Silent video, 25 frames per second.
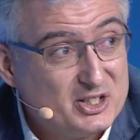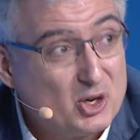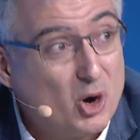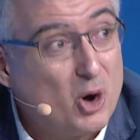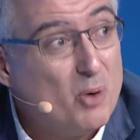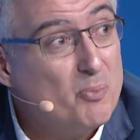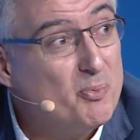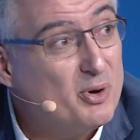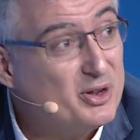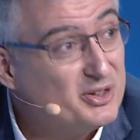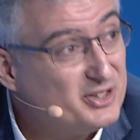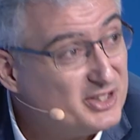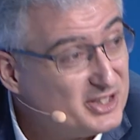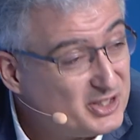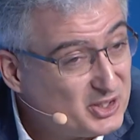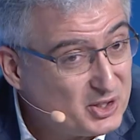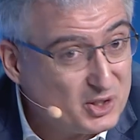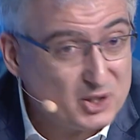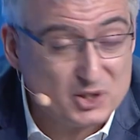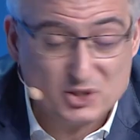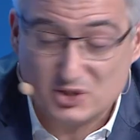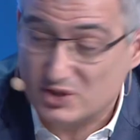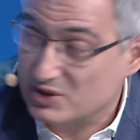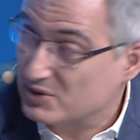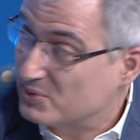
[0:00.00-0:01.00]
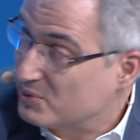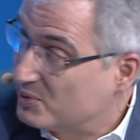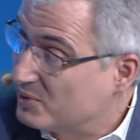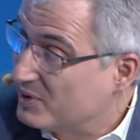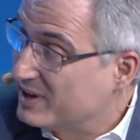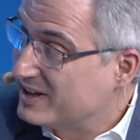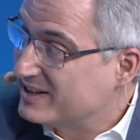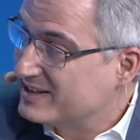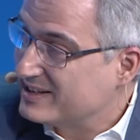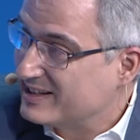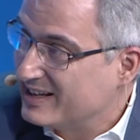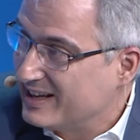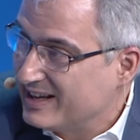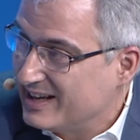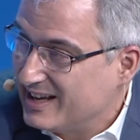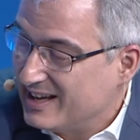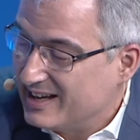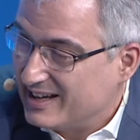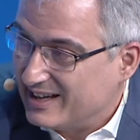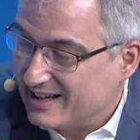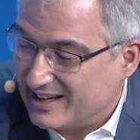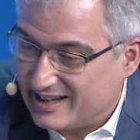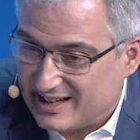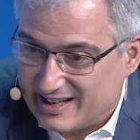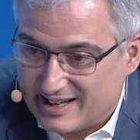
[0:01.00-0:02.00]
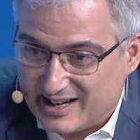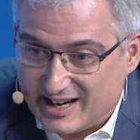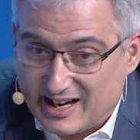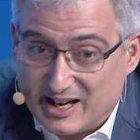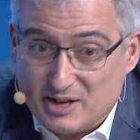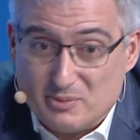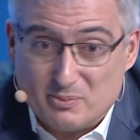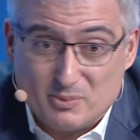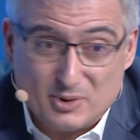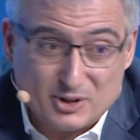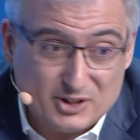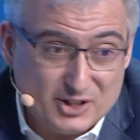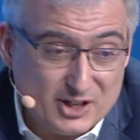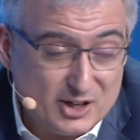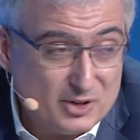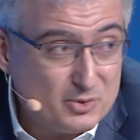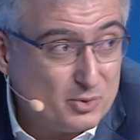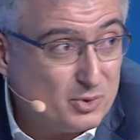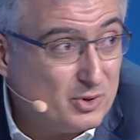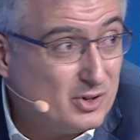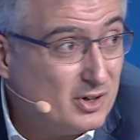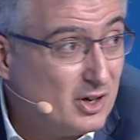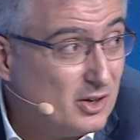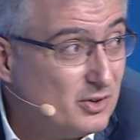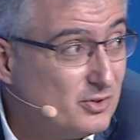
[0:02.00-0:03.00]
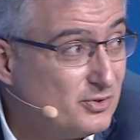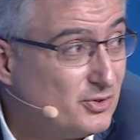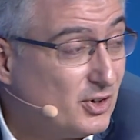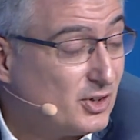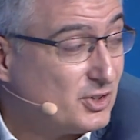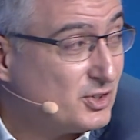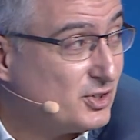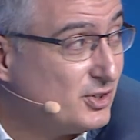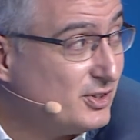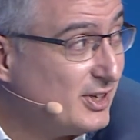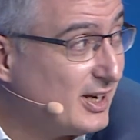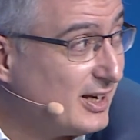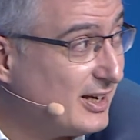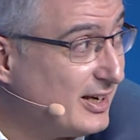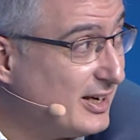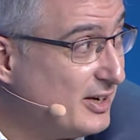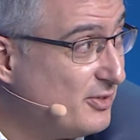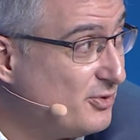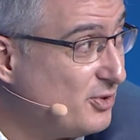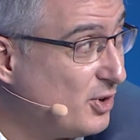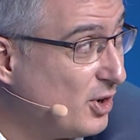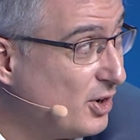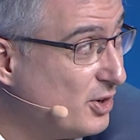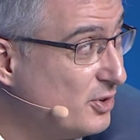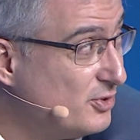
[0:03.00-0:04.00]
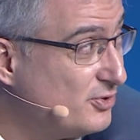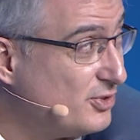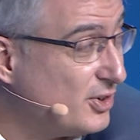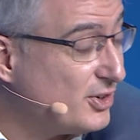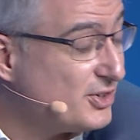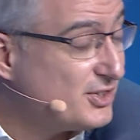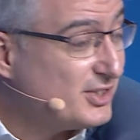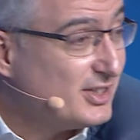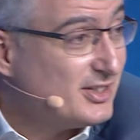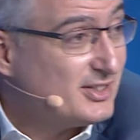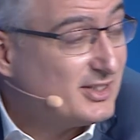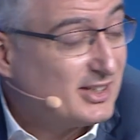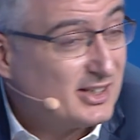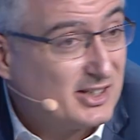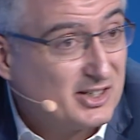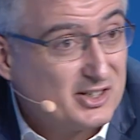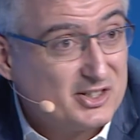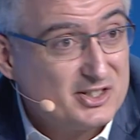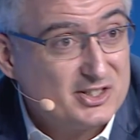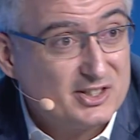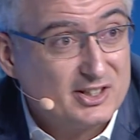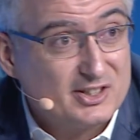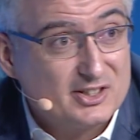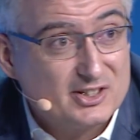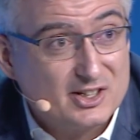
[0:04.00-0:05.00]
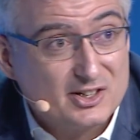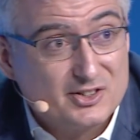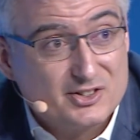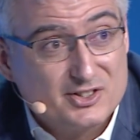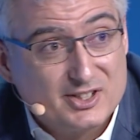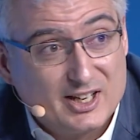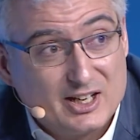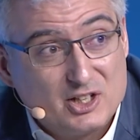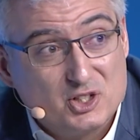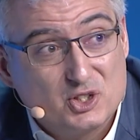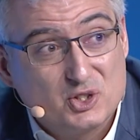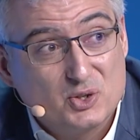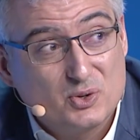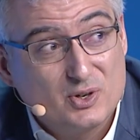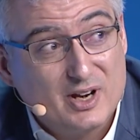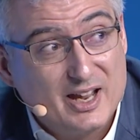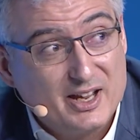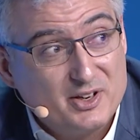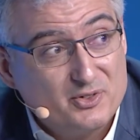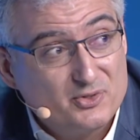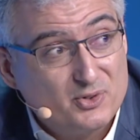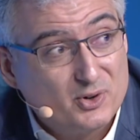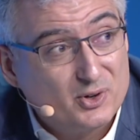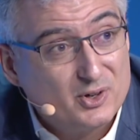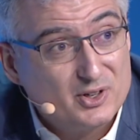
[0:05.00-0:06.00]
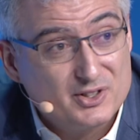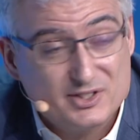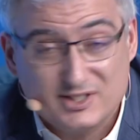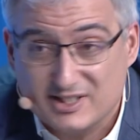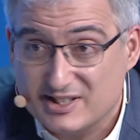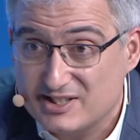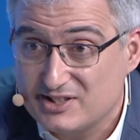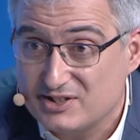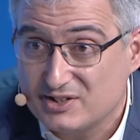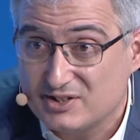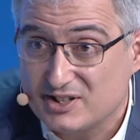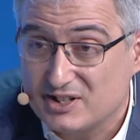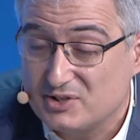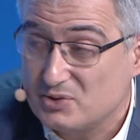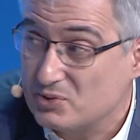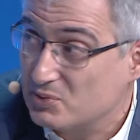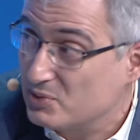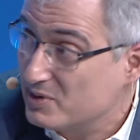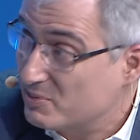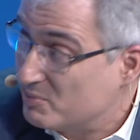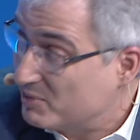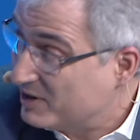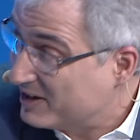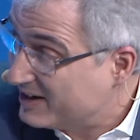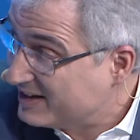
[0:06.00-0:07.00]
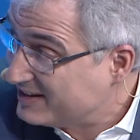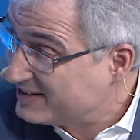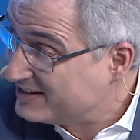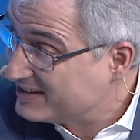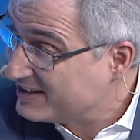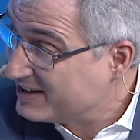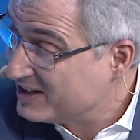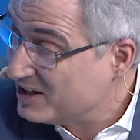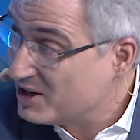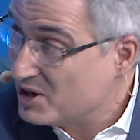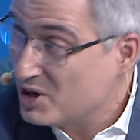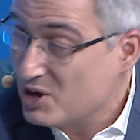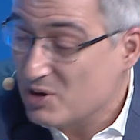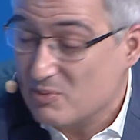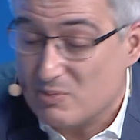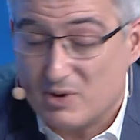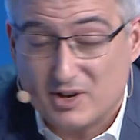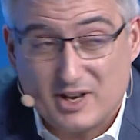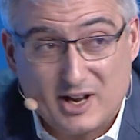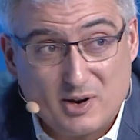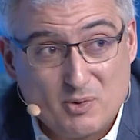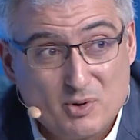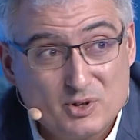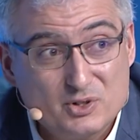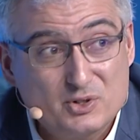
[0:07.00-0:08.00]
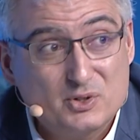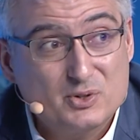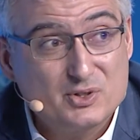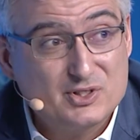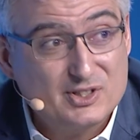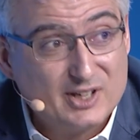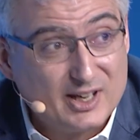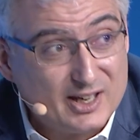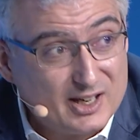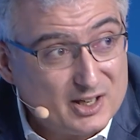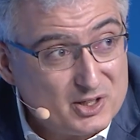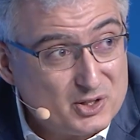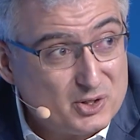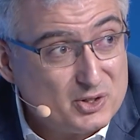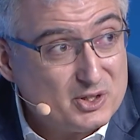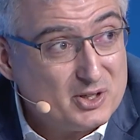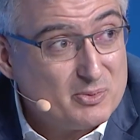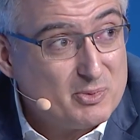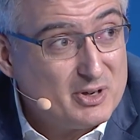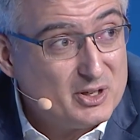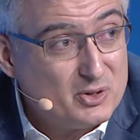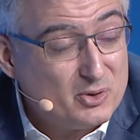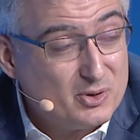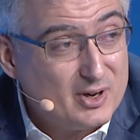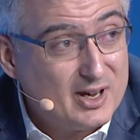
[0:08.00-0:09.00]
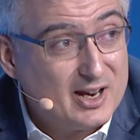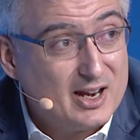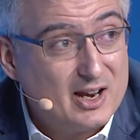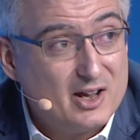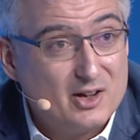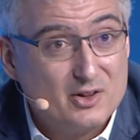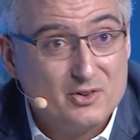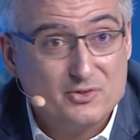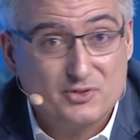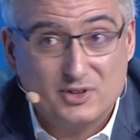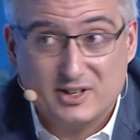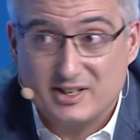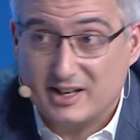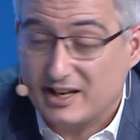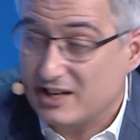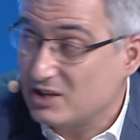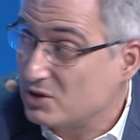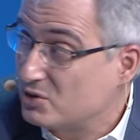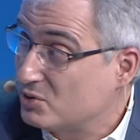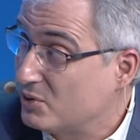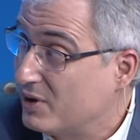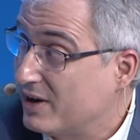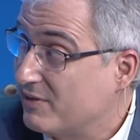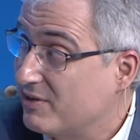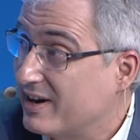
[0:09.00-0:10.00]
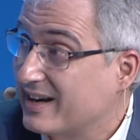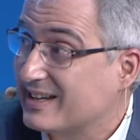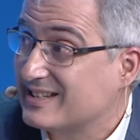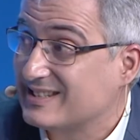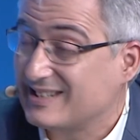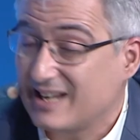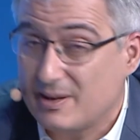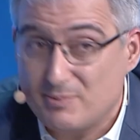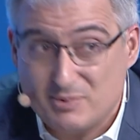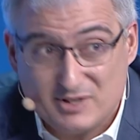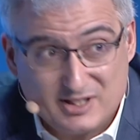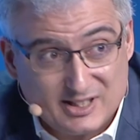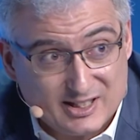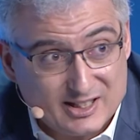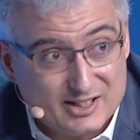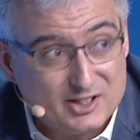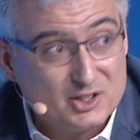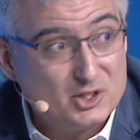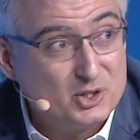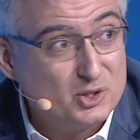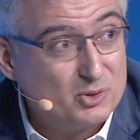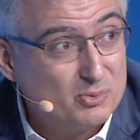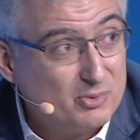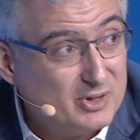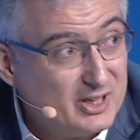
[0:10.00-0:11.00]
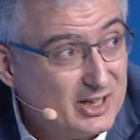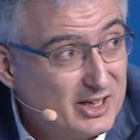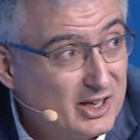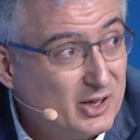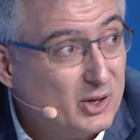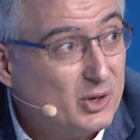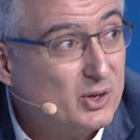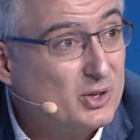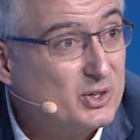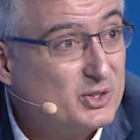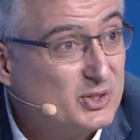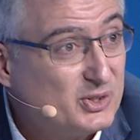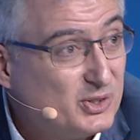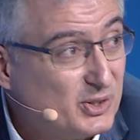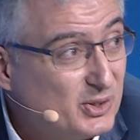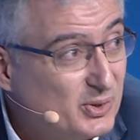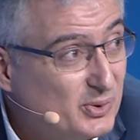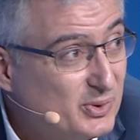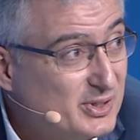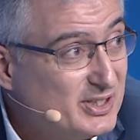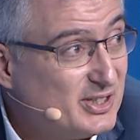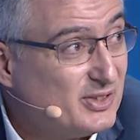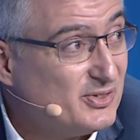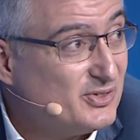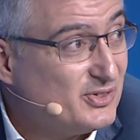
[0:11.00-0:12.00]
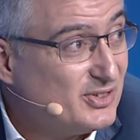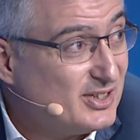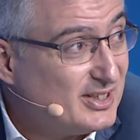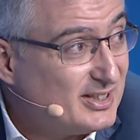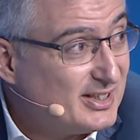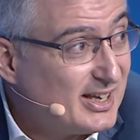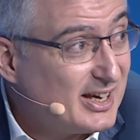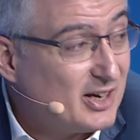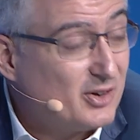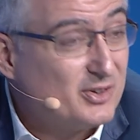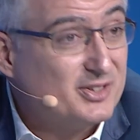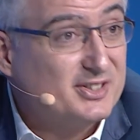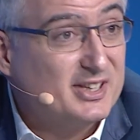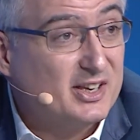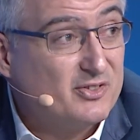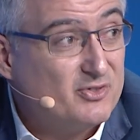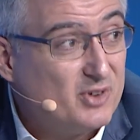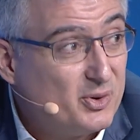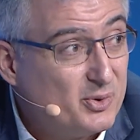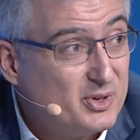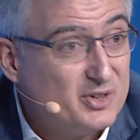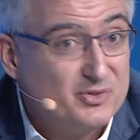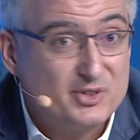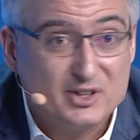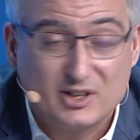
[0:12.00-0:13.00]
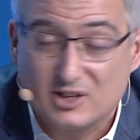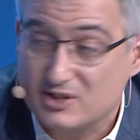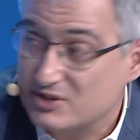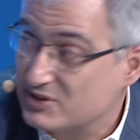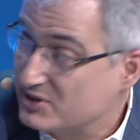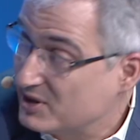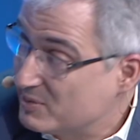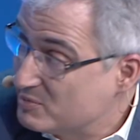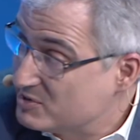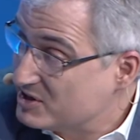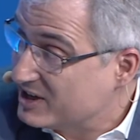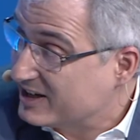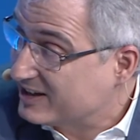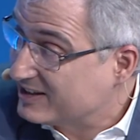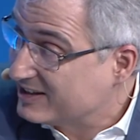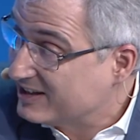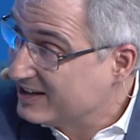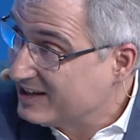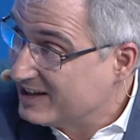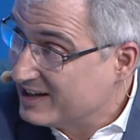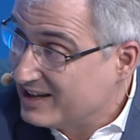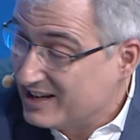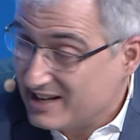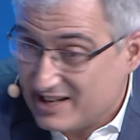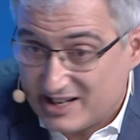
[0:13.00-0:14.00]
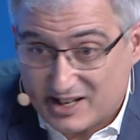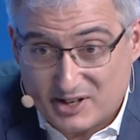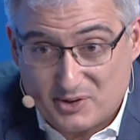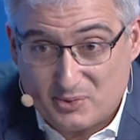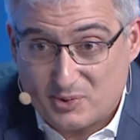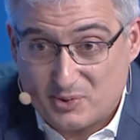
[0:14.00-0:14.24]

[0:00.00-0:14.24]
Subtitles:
open discussion with Anne Boden, who unfortunately, for unforeseen circumstances, cancelled too late for us yesterday to replace. But I want to thank José Manuel and Frédéric to have accepted to be also with a fintech on that very difficult subject. It